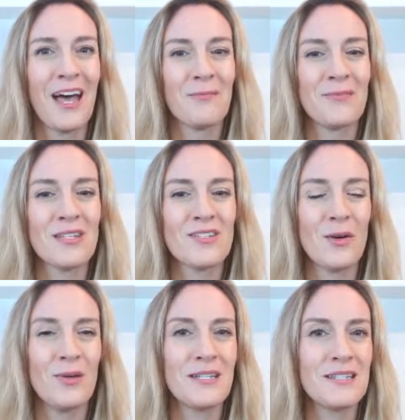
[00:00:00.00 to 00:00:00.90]
So
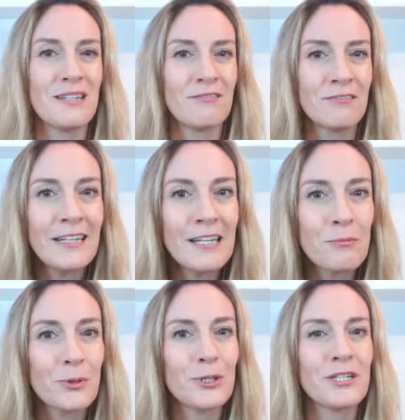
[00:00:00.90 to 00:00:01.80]
it's really
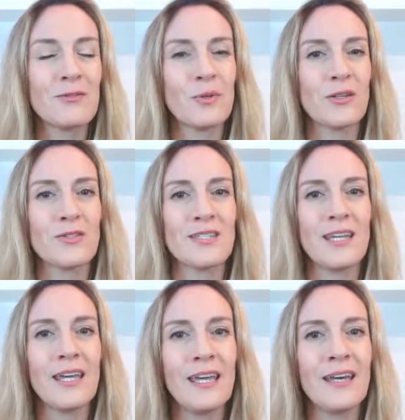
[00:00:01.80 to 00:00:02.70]
important because
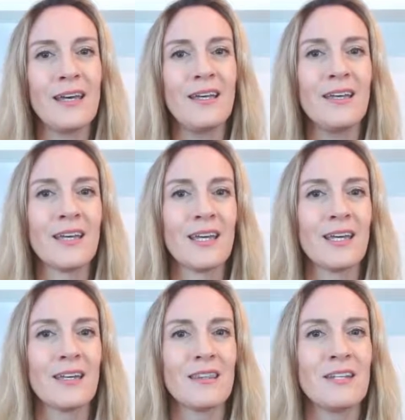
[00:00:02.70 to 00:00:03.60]
here,
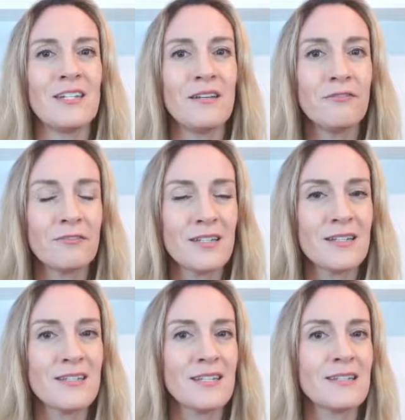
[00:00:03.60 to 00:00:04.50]
the
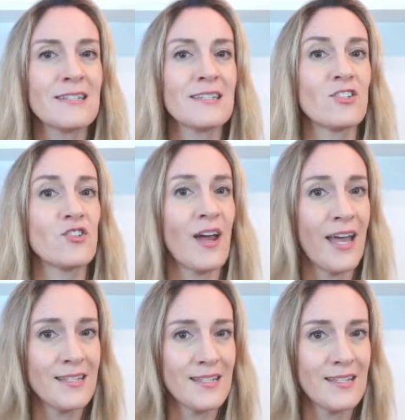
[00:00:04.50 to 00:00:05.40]
difference in
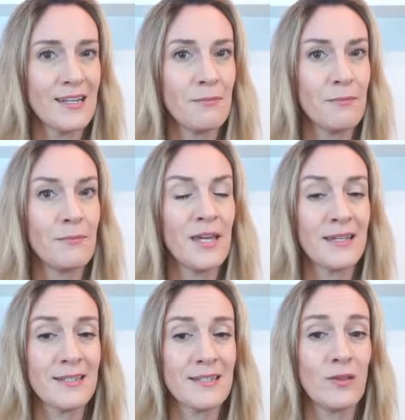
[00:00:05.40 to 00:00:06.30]
stress
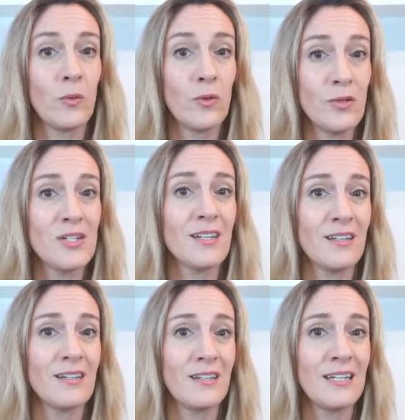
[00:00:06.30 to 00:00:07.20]
makes the word
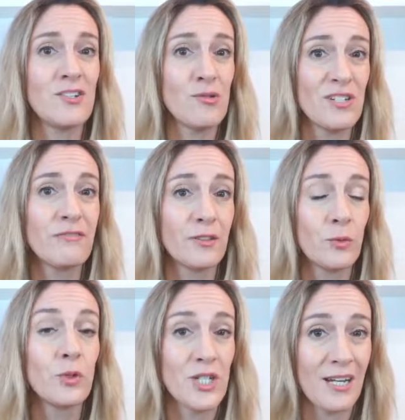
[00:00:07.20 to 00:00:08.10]
into a different
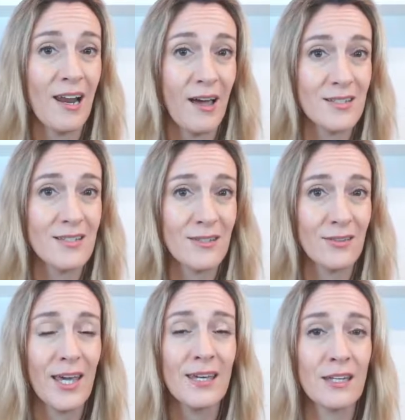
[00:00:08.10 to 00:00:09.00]
word class,
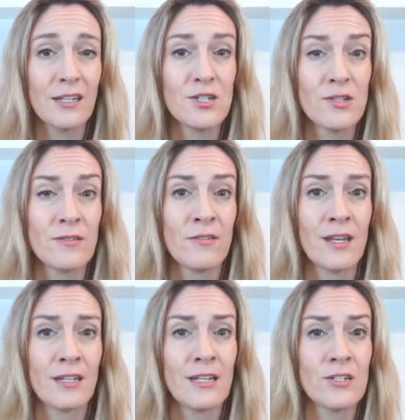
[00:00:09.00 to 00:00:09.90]
okay?
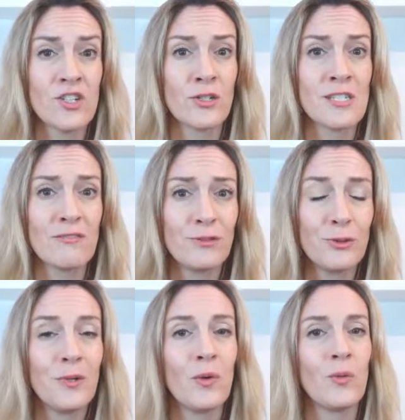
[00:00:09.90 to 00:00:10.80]
Can
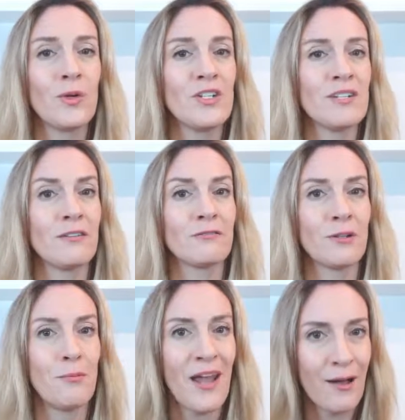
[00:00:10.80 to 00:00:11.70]
transform a word
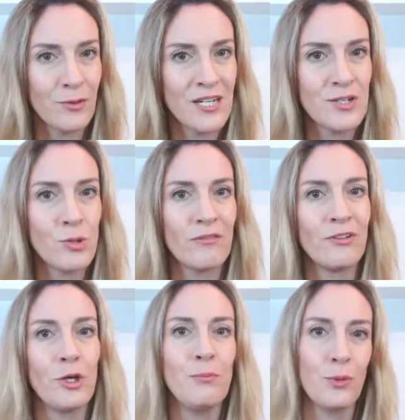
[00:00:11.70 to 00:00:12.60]
from noun into a
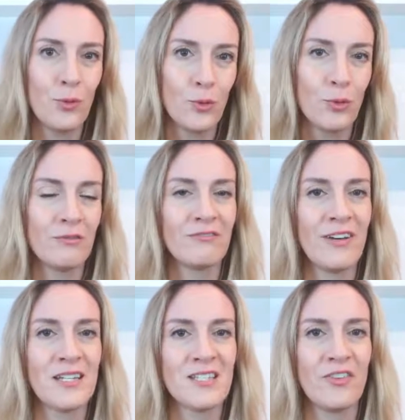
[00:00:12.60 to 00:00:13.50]
verb or
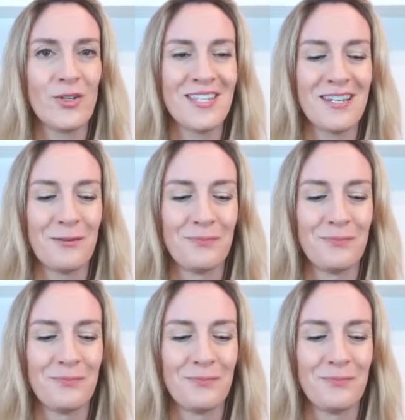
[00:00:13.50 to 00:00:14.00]
vice versa.